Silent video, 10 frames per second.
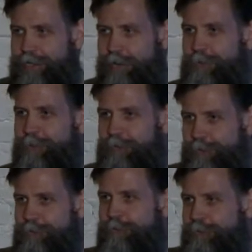couple
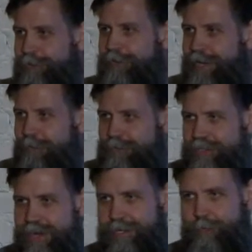who I was
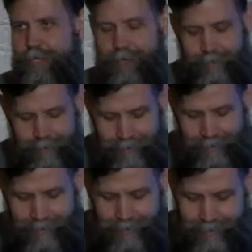not aware.
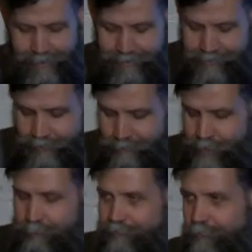And so you're
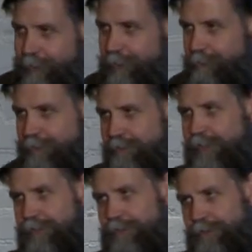probably familiar with some
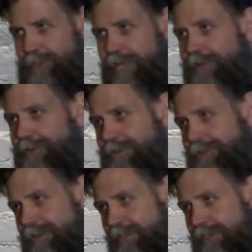of the challenges in